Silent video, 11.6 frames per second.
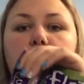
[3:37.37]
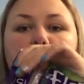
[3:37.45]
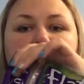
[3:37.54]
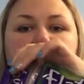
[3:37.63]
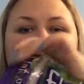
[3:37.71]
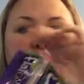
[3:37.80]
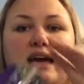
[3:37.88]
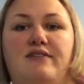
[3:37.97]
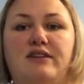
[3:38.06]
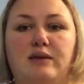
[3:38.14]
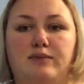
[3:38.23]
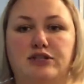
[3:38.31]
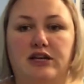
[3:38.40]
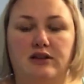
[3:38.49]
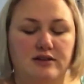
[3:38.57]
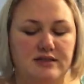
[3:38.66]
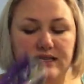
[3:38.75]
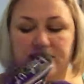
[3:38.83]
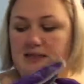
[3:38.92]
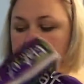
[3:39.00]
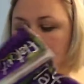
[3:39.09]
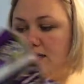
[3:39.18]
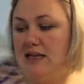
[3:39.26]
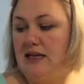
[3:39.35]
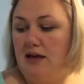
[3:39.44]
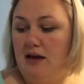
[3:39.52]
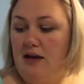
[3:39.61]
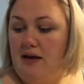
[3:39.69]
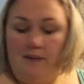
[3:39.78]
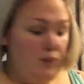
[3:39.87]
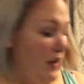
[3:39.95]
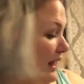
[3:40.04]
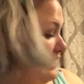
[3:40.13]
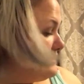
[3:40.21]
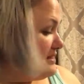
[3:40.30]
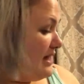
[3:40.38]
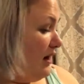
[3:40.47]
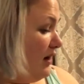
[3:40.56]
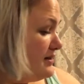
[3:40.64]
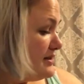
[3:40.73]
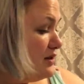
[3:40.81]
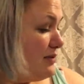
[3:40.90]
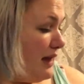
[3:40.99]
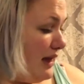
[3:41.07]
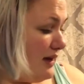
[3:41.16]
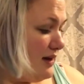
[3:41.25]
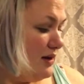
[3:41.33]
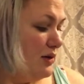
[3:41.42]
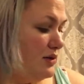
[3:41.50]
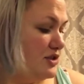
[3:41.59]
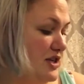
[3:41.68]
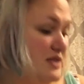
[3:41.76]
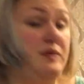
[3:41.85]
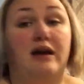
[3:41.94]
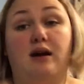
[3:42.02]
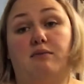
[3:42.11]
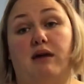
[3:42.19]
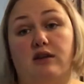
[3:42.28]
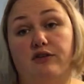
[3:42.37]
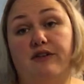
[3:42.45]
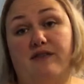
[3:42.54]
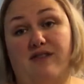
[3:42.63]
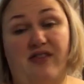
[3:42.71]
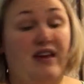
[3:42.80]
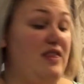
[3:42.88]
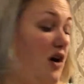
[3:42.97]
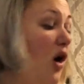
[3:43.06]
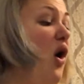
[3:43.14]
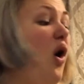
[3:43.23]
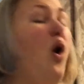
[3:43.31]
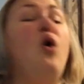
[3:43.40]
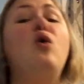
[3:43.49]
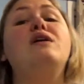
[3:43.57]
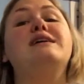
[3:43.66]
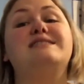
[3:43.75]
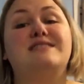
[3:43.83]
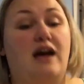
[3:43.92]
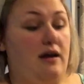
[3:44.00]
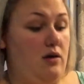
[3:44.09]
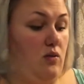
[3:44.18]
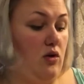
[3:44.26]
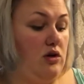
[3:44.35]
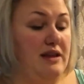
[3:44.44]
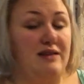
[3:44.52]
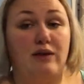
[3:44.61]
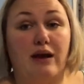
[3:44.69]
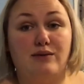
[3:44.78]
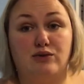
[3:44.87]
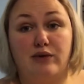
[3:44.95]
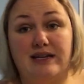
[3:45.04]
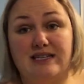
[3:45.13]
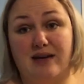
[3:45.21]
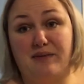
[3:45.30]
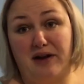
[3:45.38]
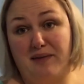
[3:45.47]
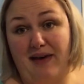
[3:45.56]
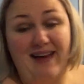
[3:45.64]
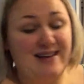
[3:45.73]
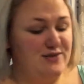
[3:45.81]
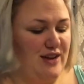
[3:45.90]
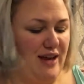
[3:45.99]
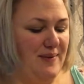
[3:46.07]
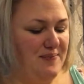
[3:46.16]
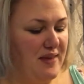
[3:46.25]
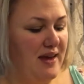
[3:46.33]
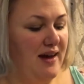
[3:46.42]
which doesn't have any particular seasonings in it. And they also make, which has become my new favorite thing in the whole entire world, that's what I was ranting about in my last video,